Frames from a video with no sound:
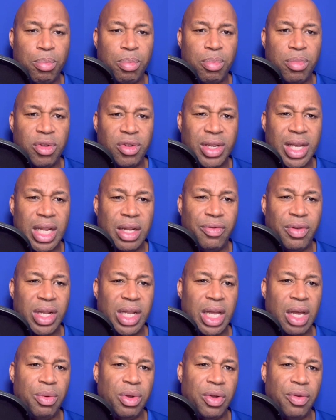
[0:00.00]
share the
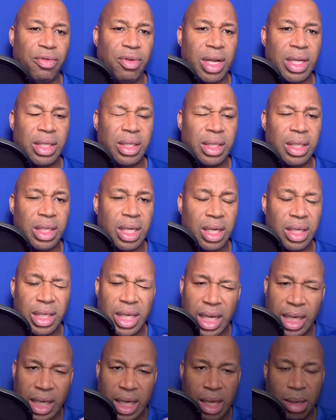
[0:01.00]
video with your friends. So take care.